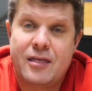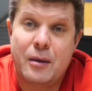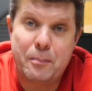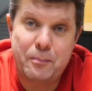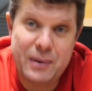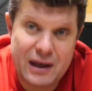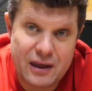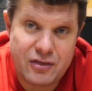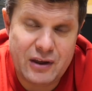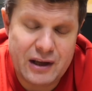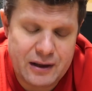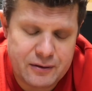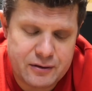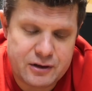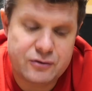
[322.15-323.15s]
The big
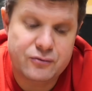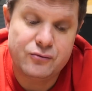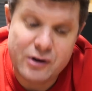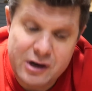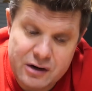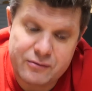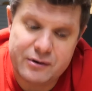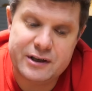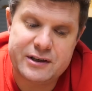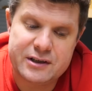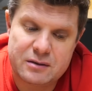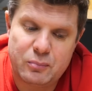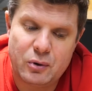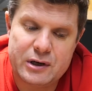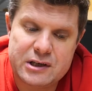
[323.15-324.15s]
thing that's really, really
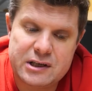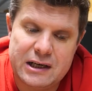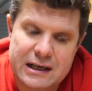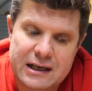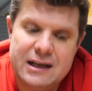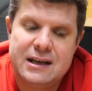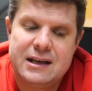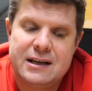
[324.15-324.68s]
disappointing